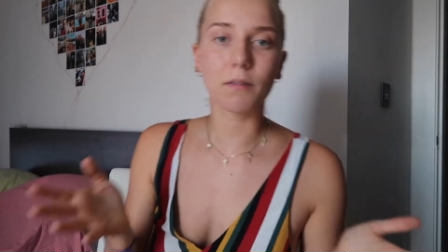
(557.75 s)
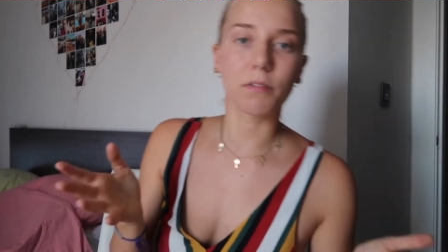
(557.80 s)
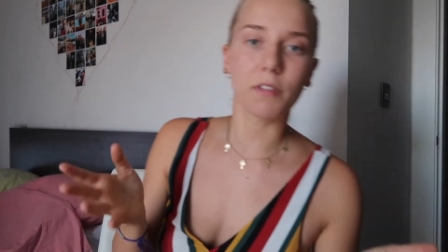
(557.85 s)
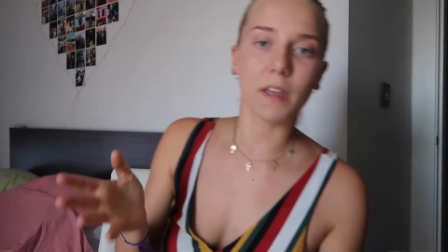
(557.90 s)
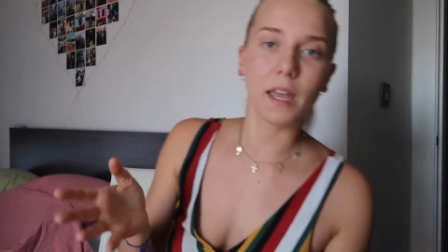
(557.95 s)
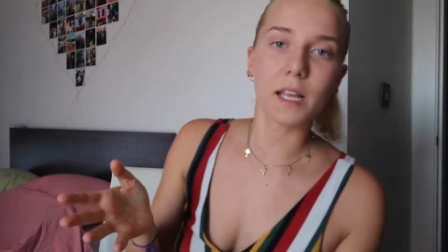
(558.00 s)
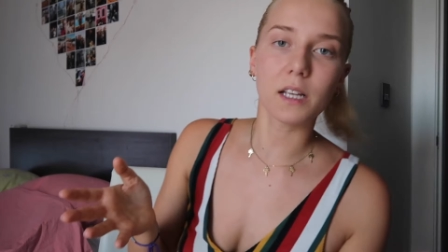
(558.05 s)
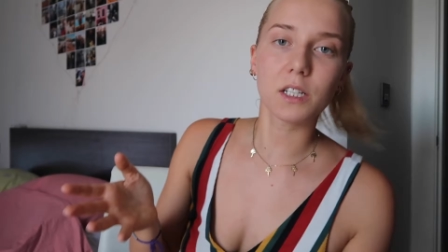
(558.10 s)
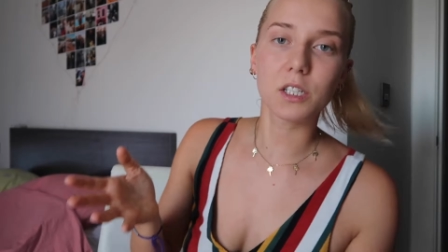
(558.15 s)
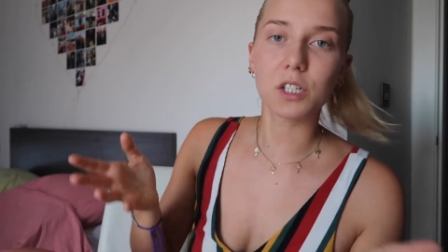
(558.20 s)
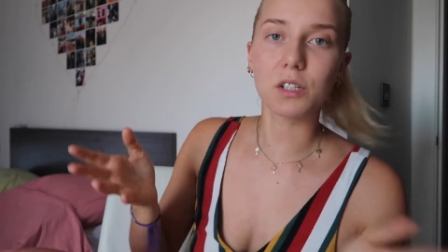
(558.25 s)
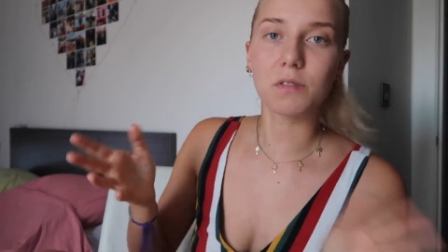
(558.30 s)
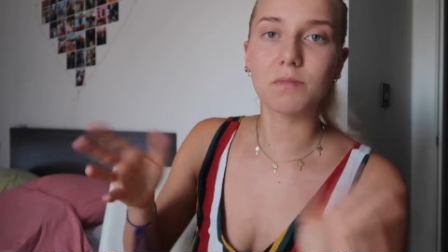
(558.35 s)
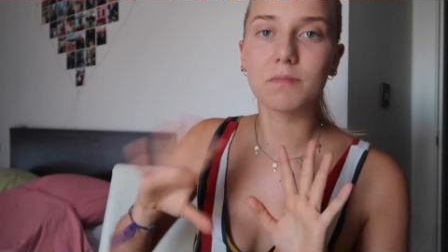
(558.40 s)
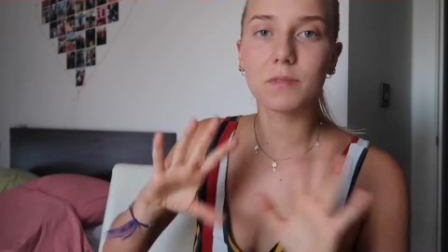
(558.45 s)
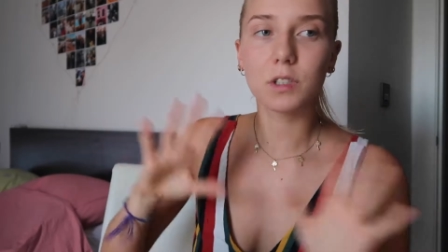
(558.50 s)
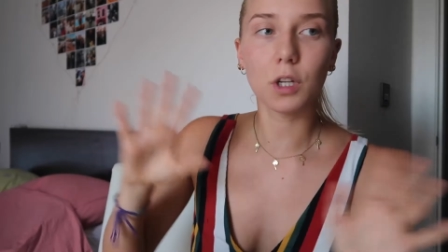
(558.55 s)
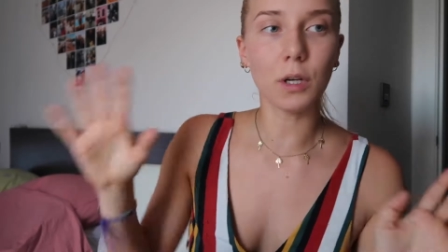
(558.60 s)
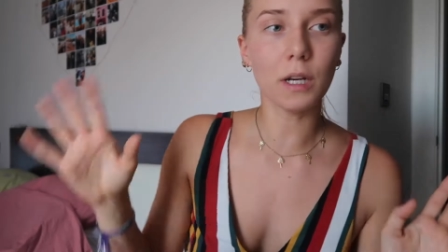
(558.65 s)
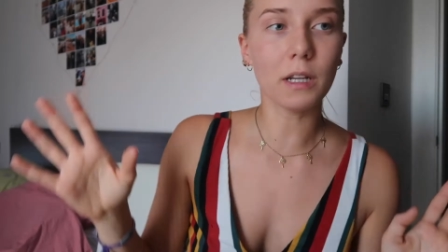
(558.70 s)
things
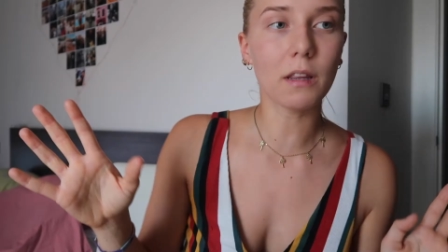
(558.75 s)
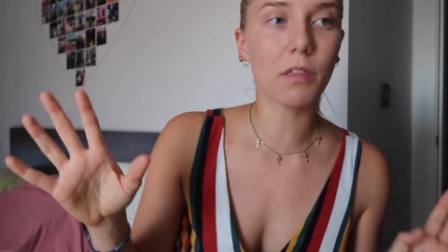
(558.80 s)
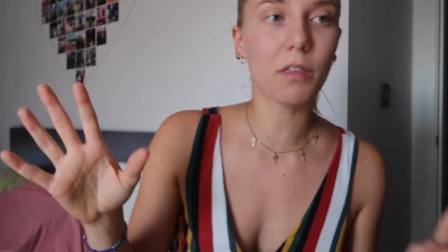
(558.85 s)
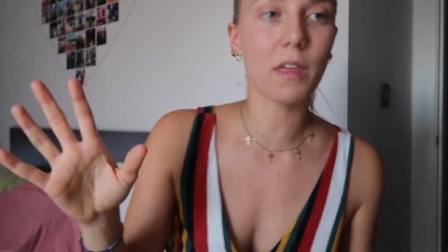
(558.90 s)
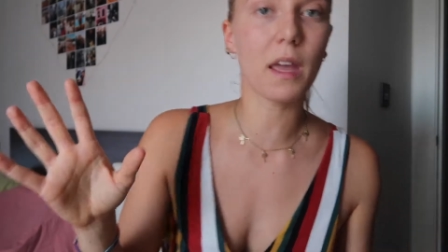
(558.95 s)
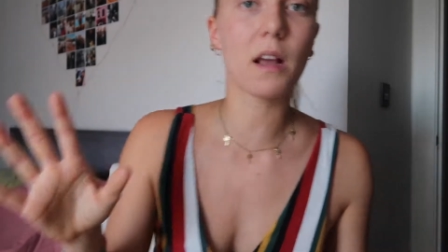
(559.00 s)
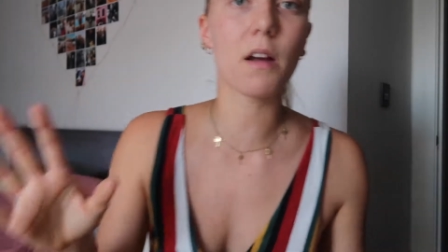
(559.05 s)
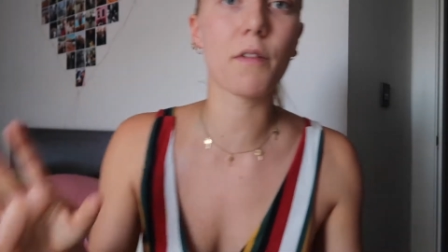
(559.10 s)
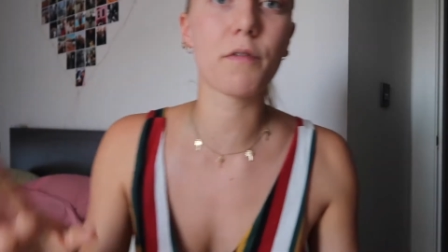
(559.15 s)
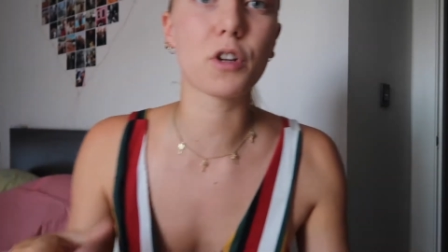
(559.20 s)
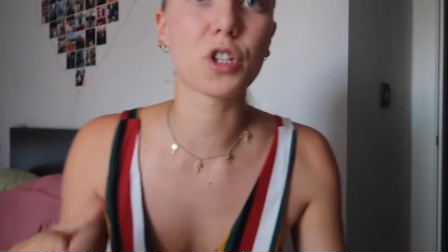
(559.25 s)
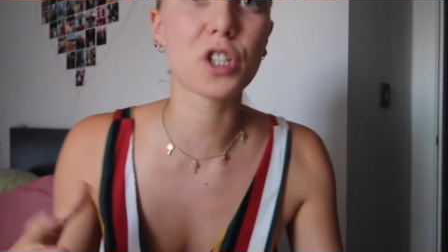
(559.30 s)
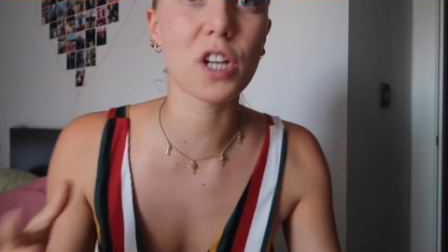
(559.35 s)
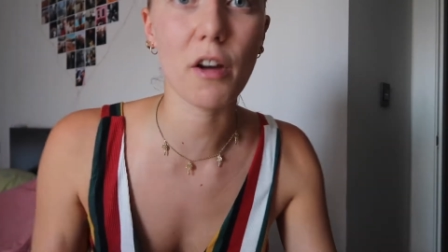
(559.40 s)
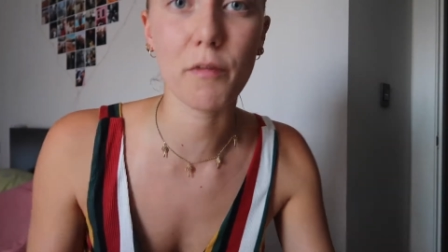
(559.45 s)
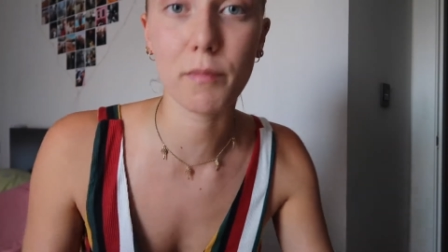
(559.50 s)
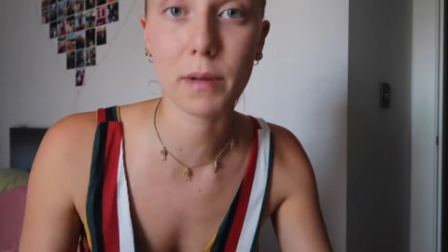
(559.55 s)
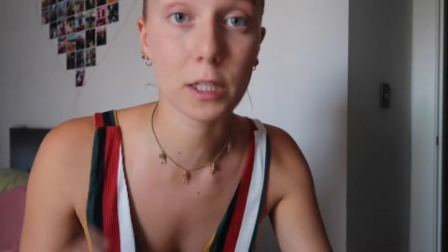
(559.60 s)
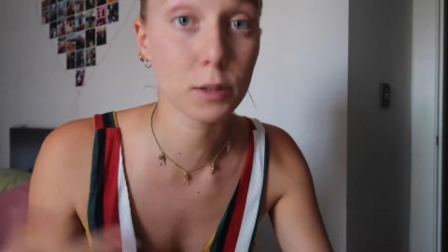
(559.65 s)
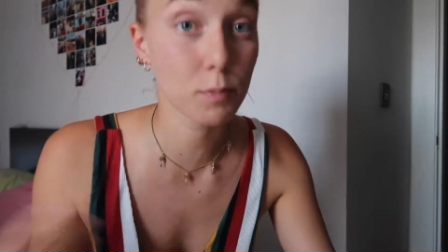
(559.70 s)
you need to think of
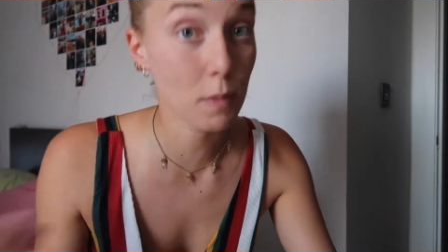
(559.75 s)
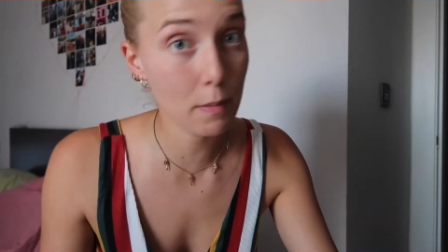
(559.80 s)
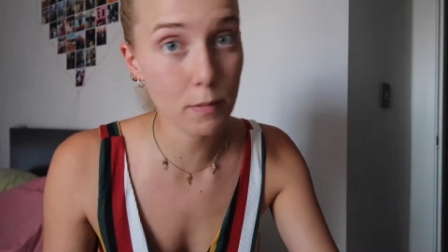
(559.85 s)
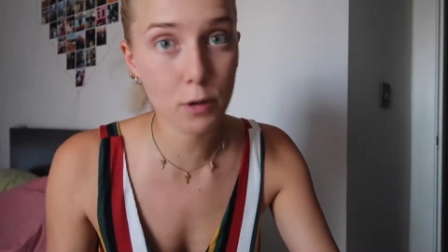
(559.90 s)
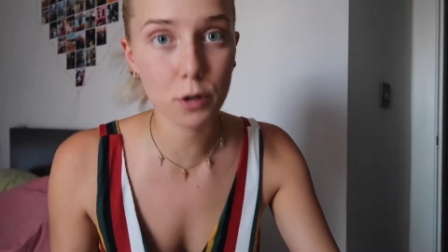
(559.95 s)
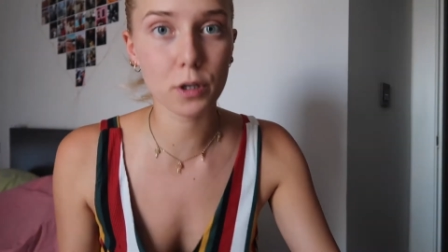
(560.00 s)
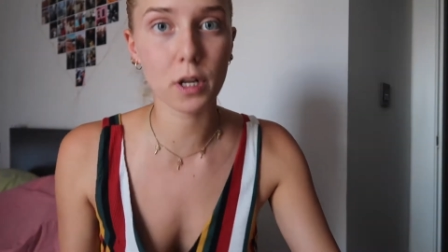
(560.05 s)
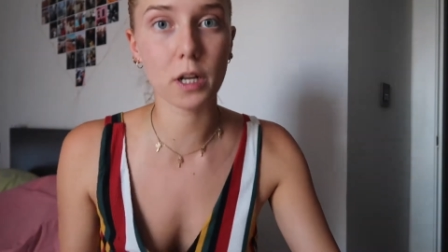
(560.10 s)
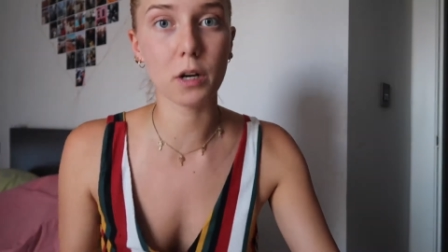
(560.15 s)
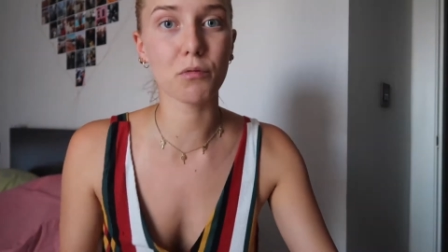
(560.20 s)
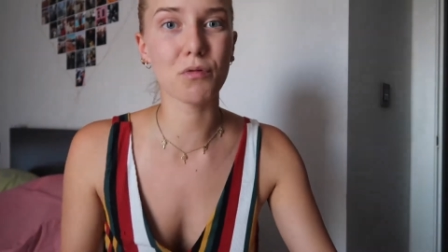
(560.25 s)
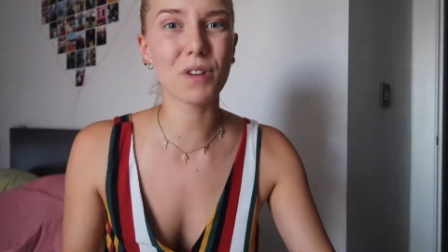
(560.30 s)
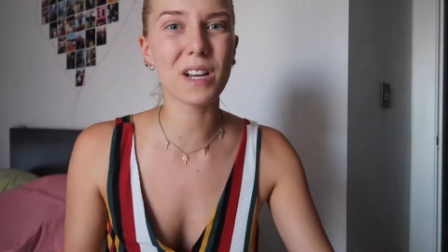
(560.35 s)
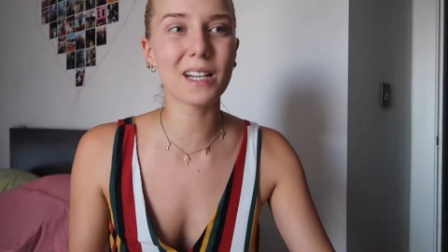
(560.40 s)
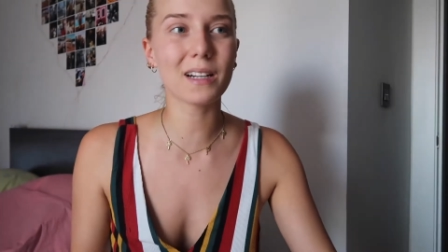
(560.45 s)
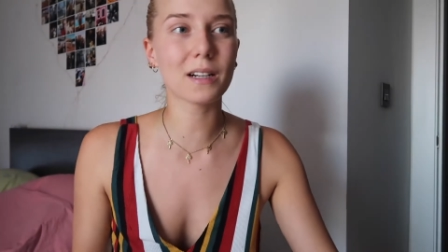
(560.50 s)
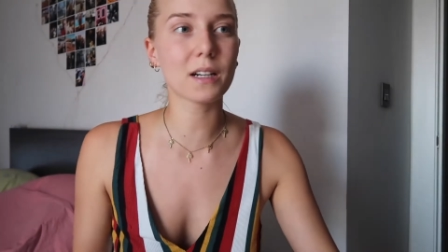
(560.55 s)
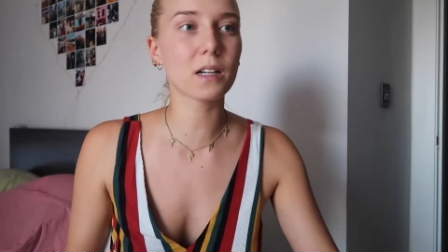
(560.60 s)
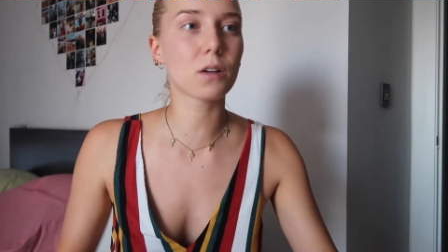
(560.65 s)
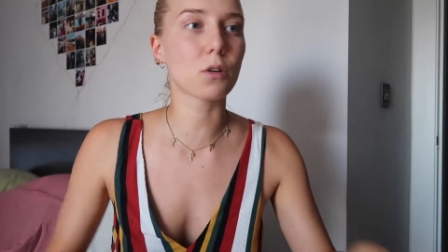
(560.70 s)
yourself because maybe you're not a
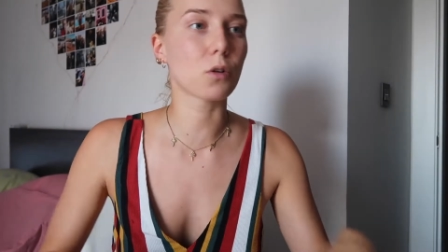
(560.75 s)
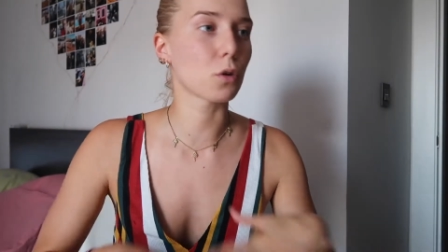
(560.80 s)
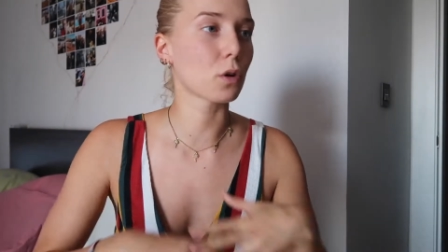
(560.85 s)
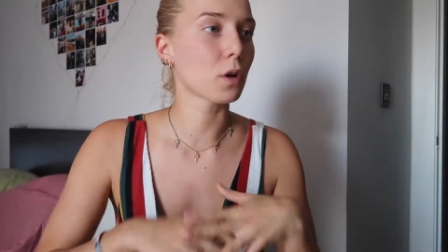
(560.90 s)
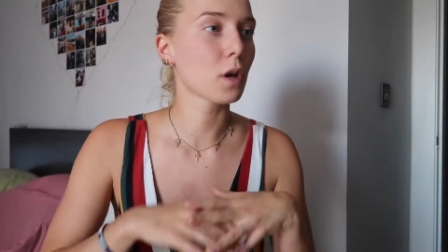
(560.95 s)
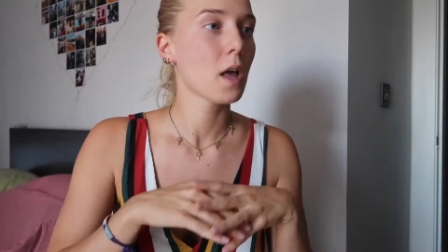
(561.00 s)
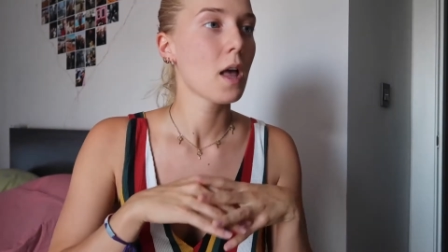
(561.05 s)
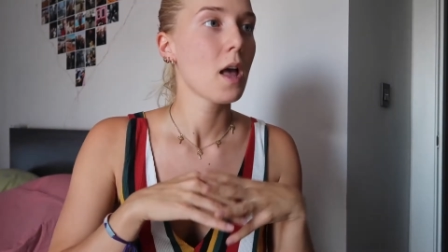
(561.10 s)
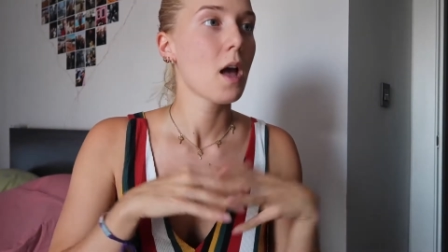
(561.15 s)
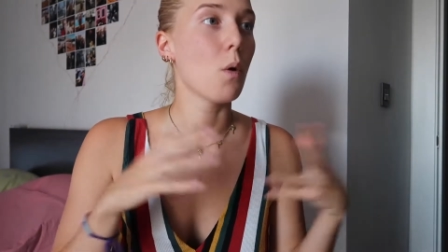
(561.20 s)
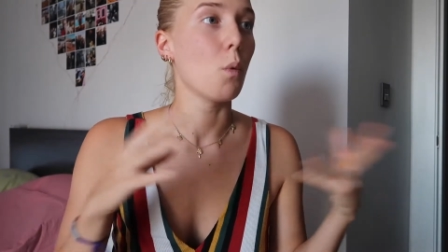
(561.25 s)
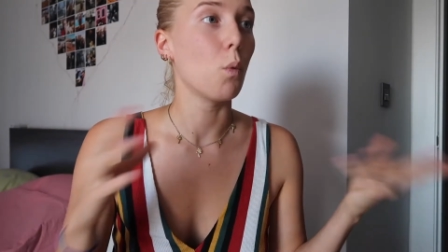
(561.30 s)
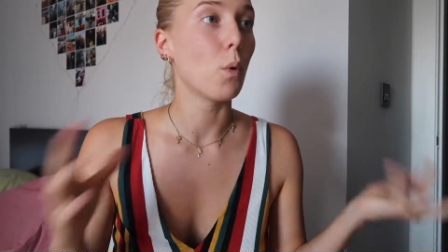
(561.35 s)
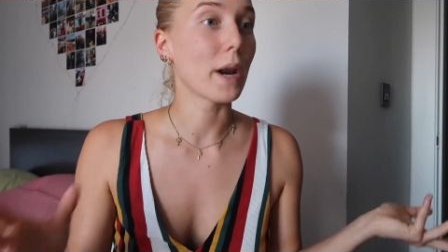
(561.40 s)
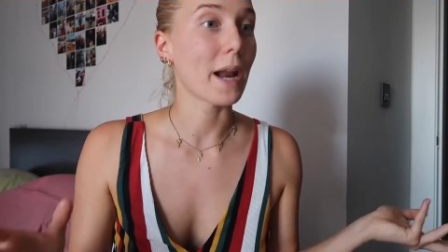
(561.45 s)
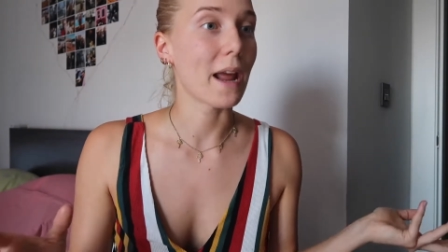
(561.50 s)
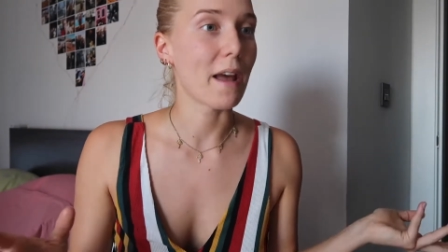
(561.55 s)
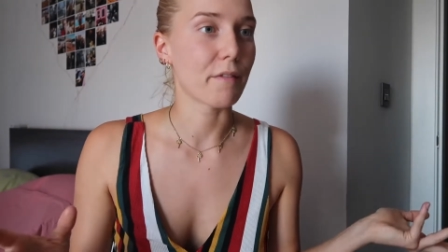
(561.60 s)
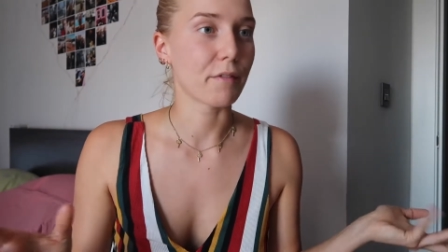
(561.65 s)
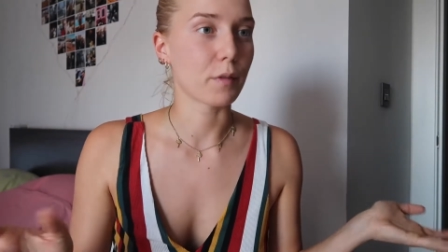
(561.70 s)
reader or
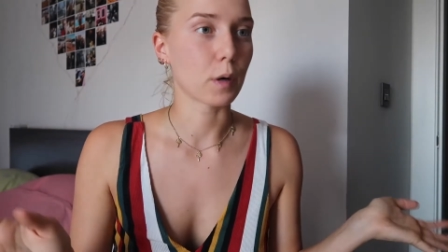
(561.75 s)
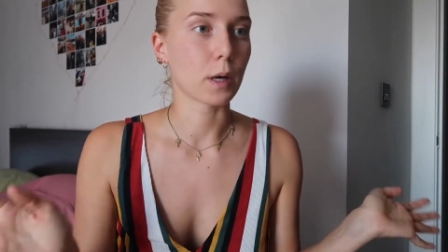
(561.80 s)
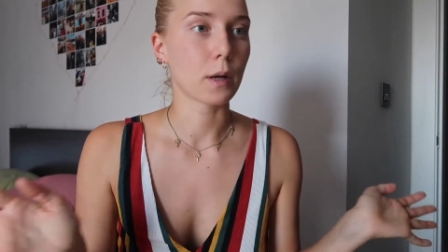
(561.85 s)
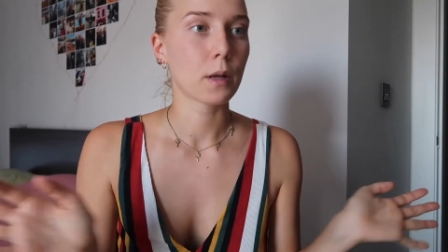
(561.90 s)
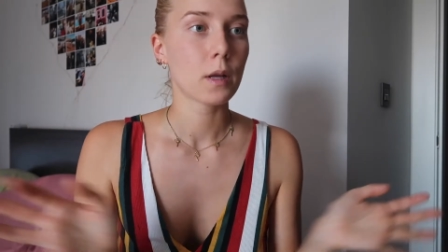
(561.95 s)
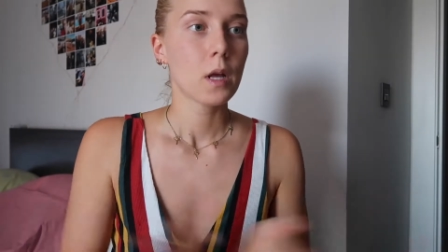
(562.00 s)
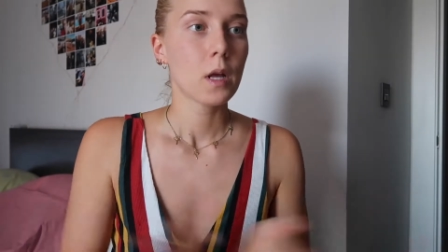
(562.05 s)
whatever.